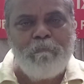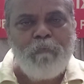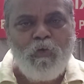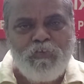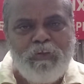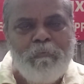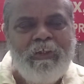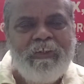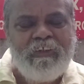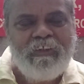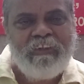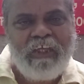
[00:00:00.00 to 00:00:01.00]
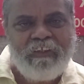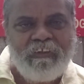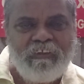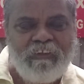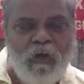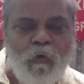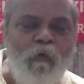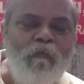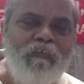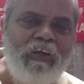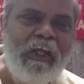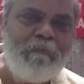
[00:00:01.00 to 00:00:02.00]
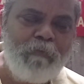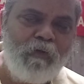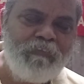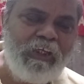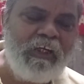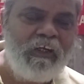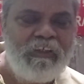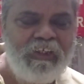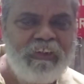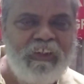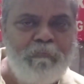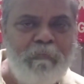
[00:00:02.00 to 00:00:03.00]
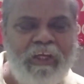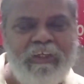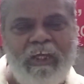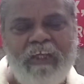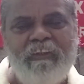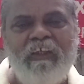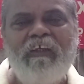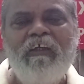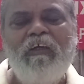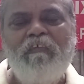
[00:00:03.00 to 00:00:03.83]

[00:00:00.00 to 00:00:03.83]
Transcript: possibility that the overlap of the conduction band and the